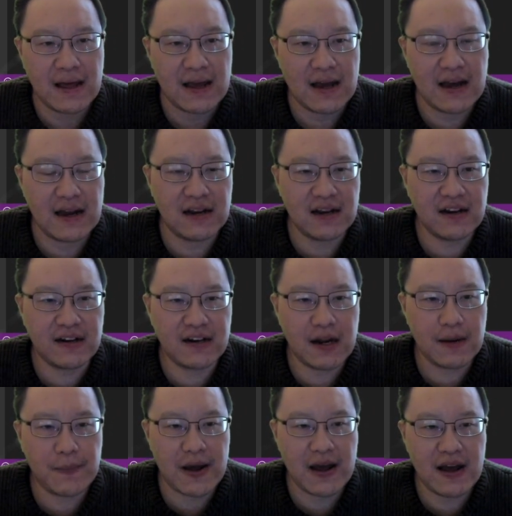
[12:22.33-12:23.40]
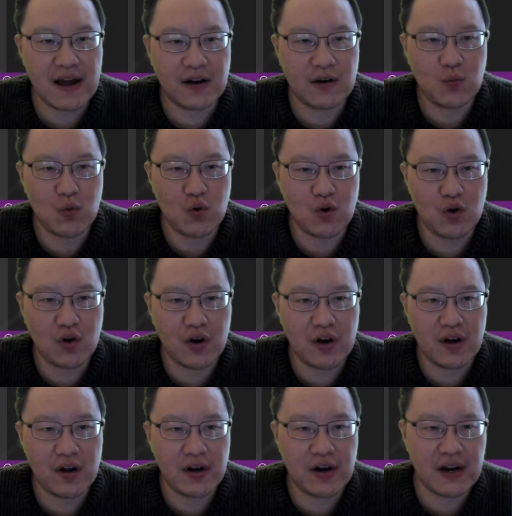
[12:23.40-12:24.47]
and let's say
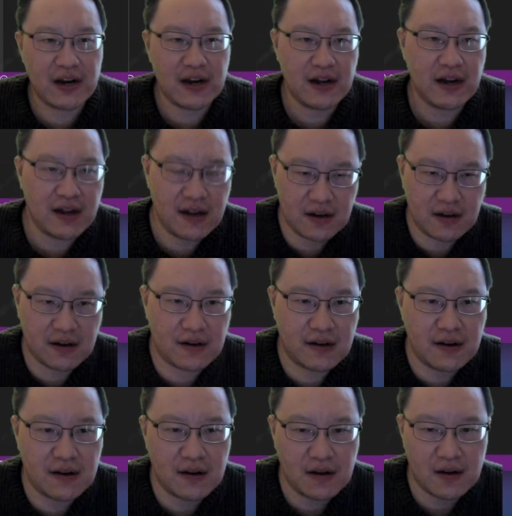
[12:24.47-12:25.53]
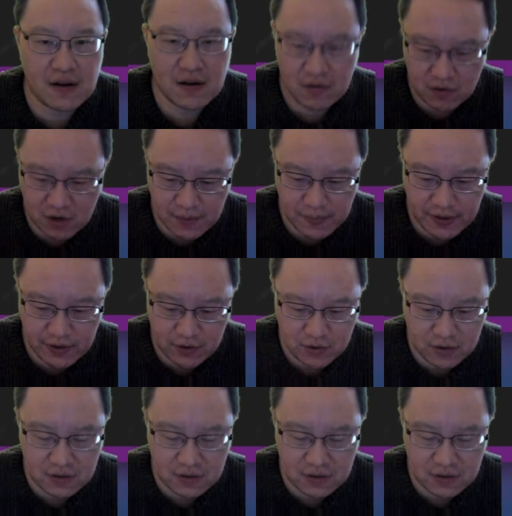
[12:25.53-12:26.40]
password is lobster.